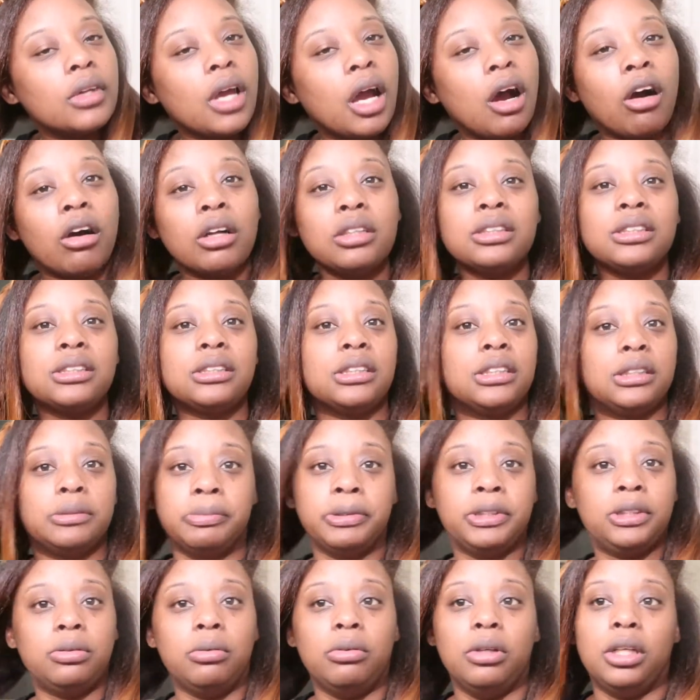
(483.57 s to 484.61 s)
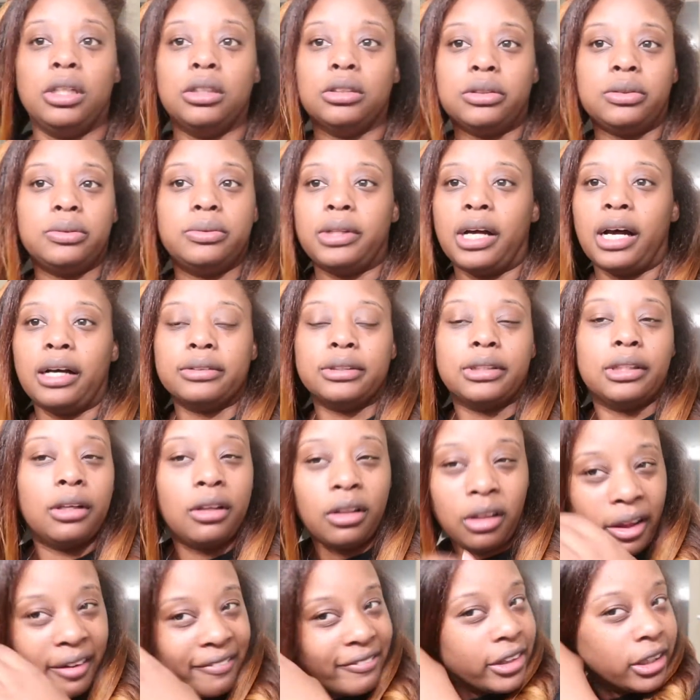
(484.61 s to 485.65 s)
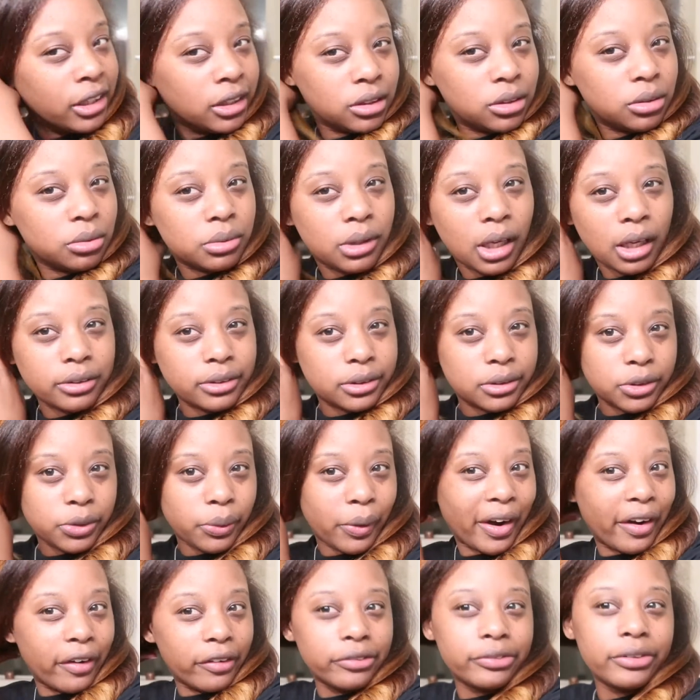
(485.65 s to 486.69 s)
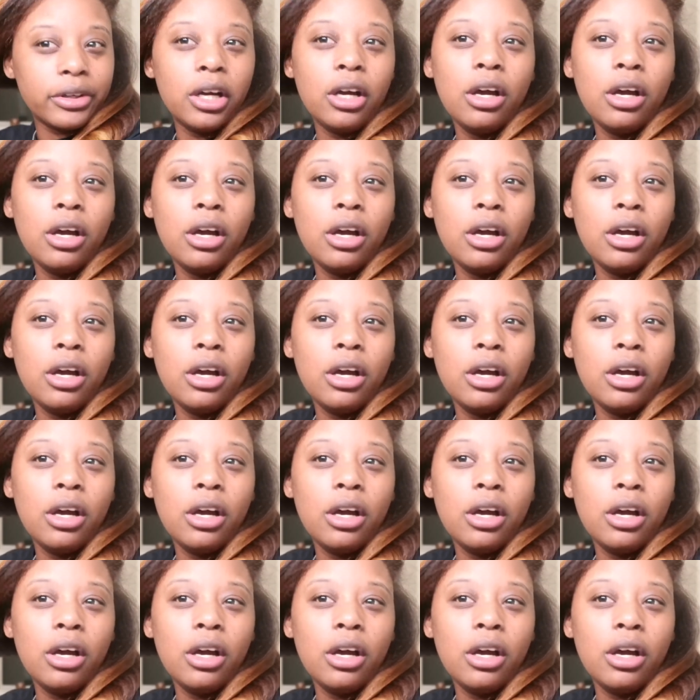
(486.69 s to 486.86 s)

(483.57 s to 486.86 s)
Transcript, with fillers: all this is between two thousand eleven and two thousand twelve.